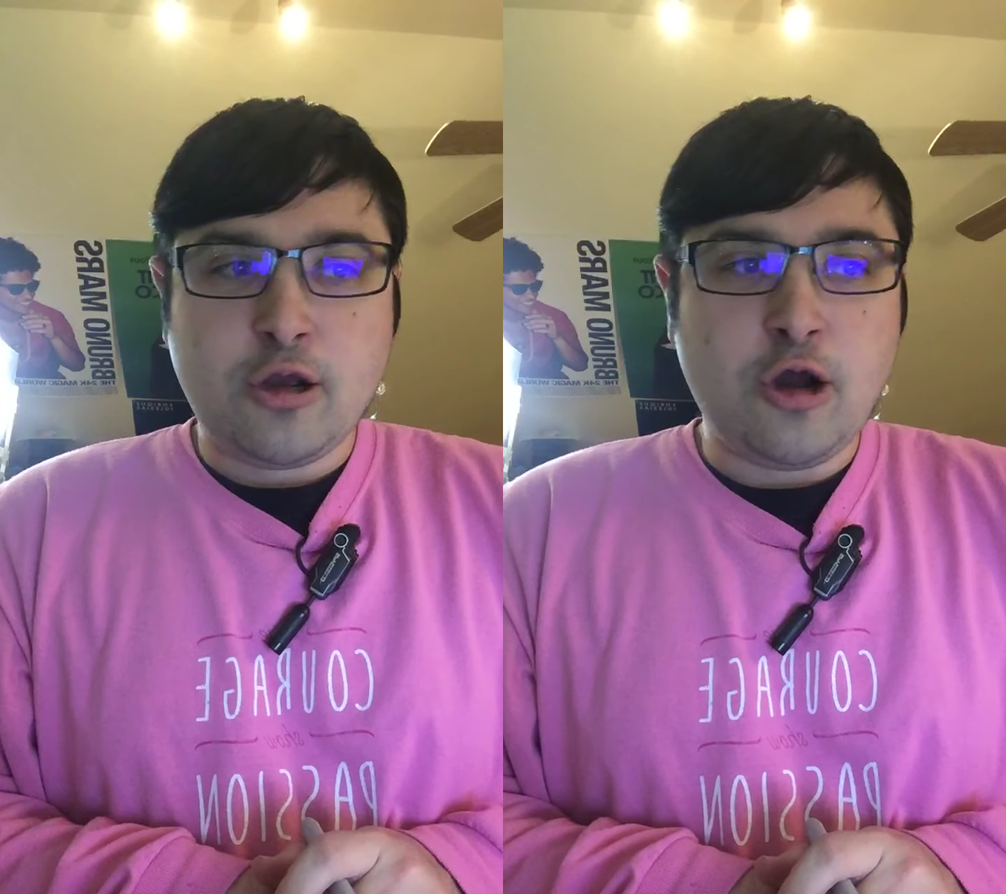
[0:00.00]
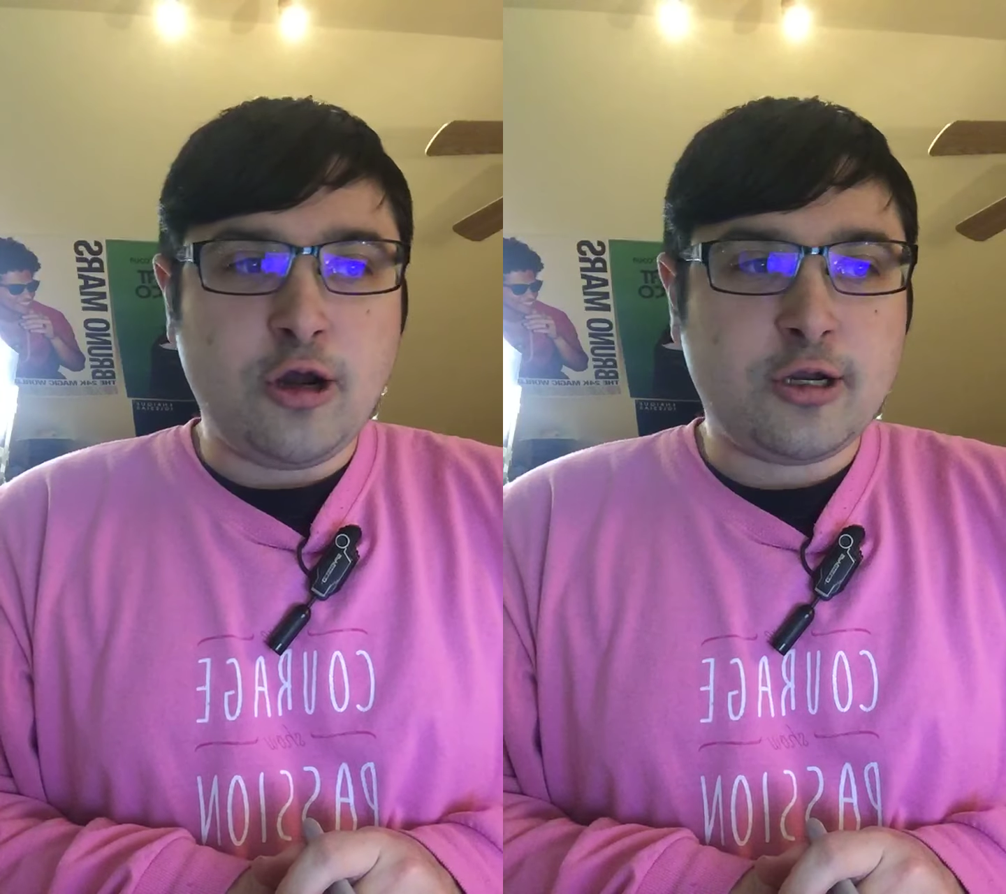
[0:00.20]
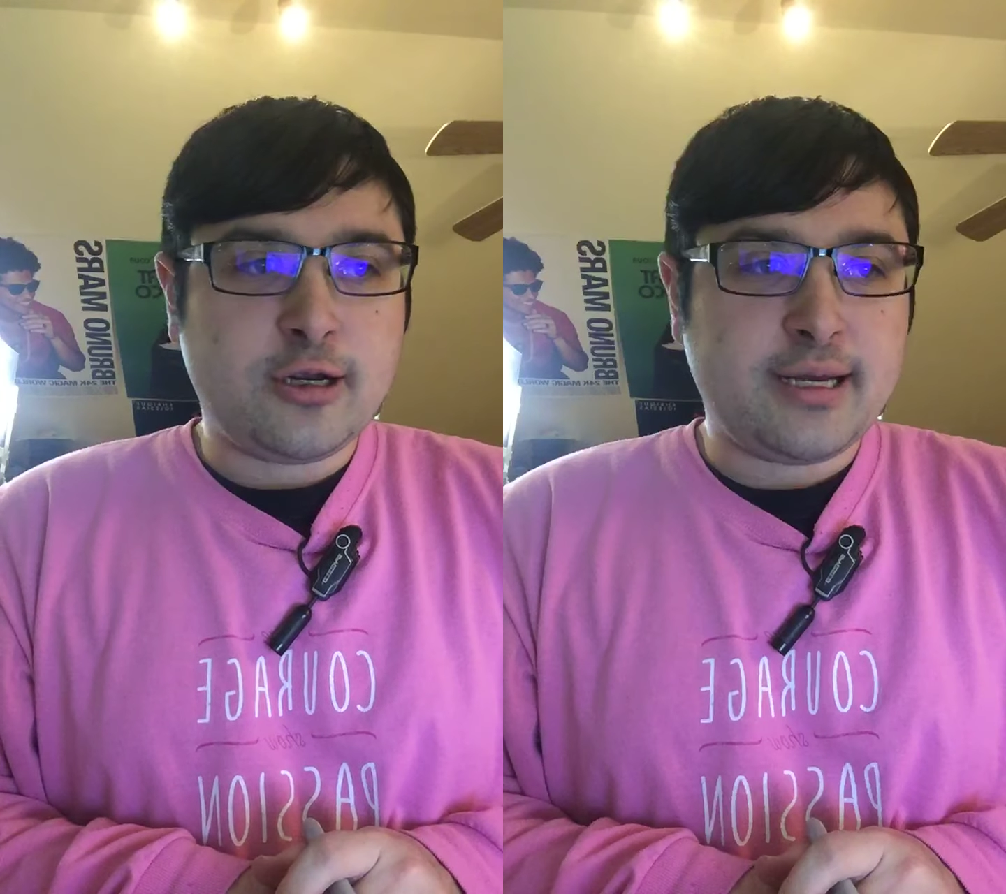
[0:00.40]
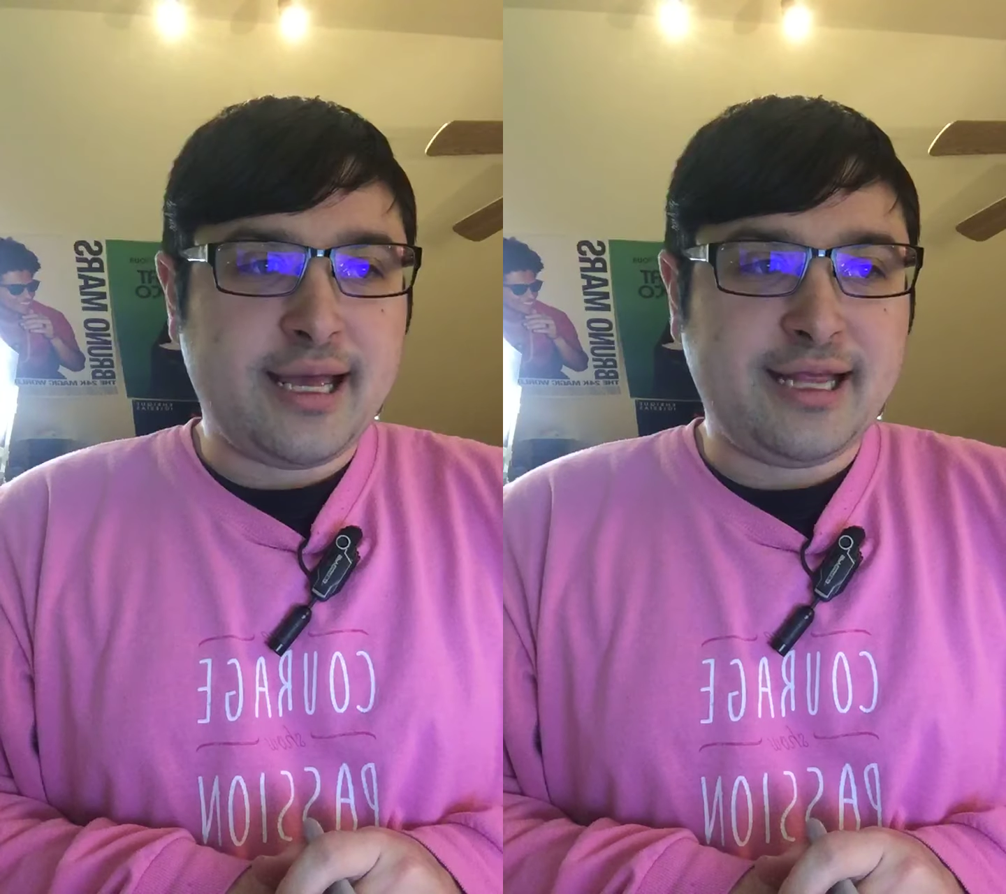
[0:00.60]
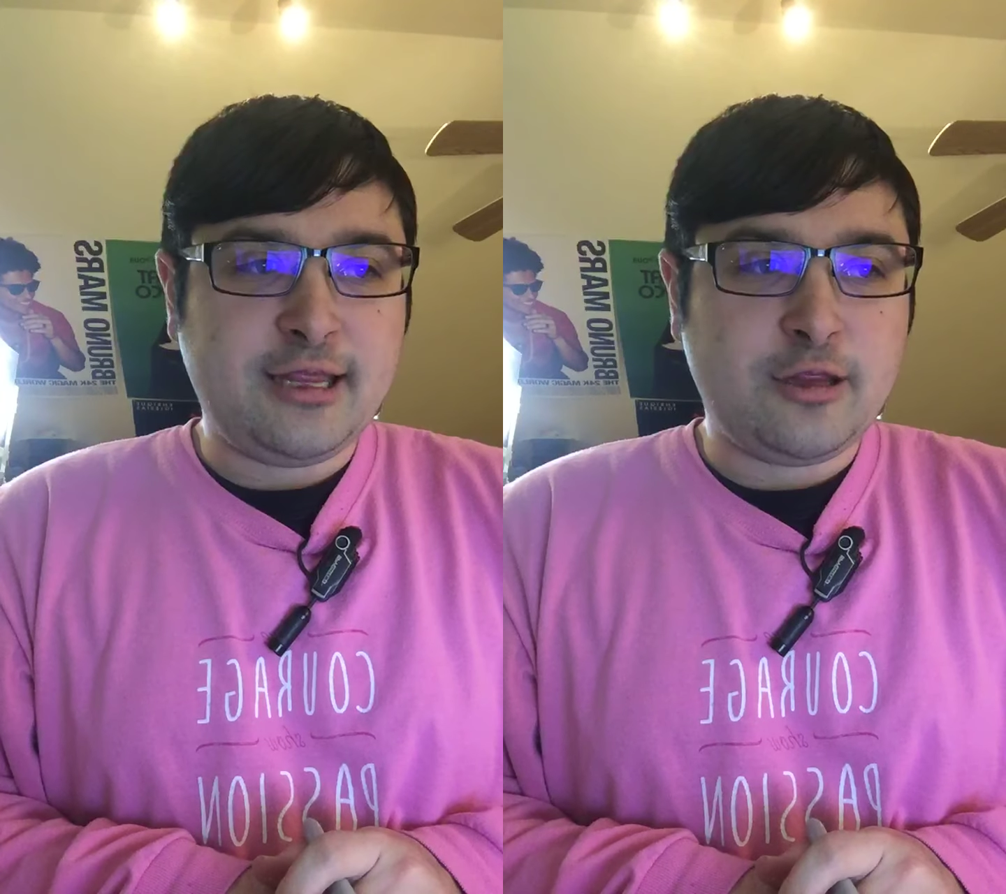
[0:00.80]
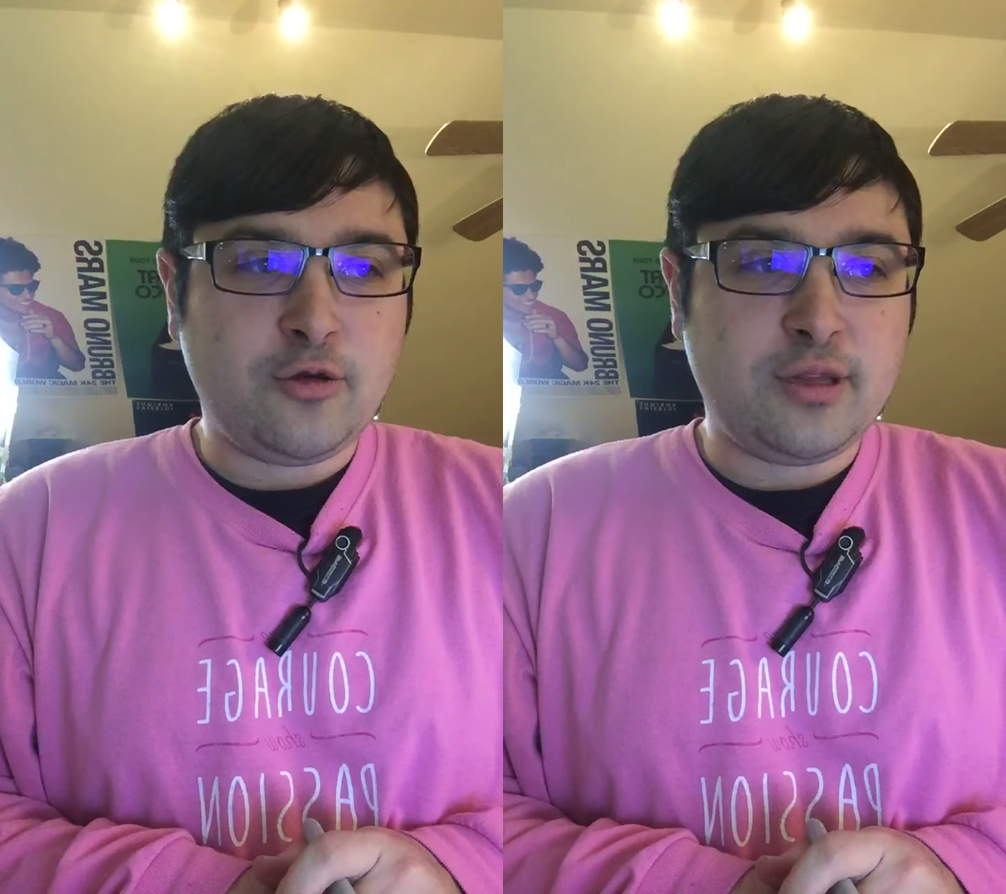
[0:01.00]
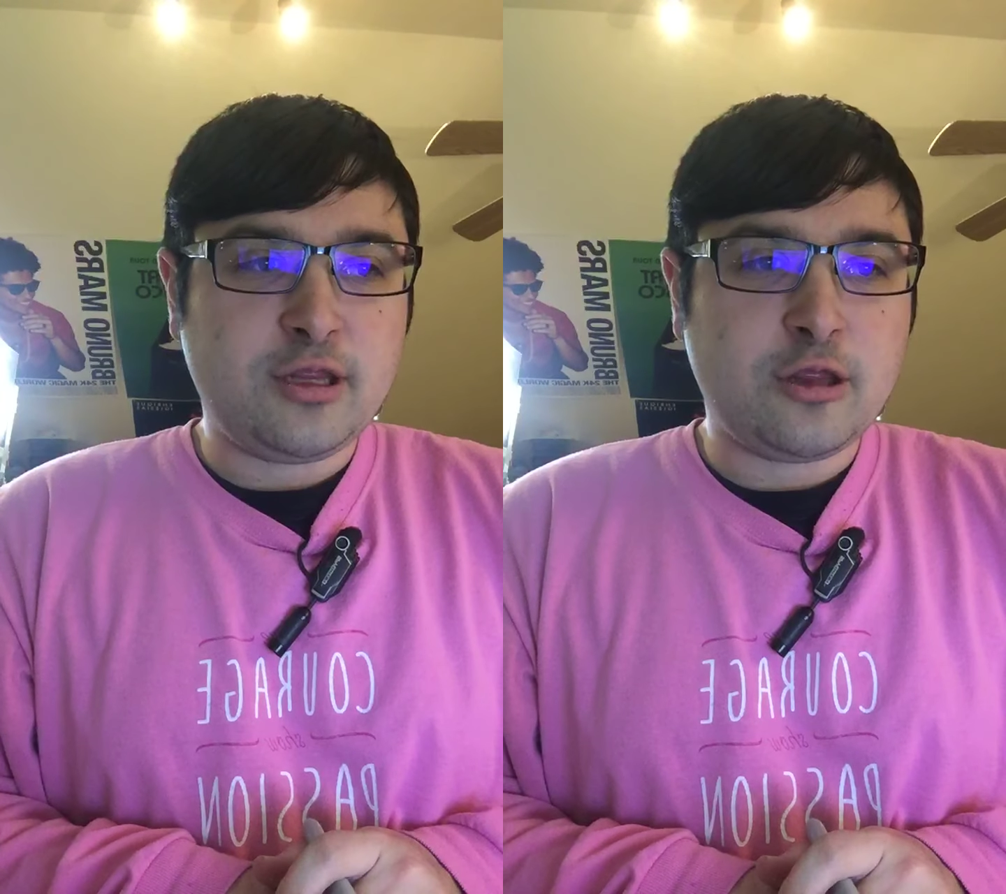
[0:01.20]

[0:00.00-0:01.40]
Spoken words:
Concord High School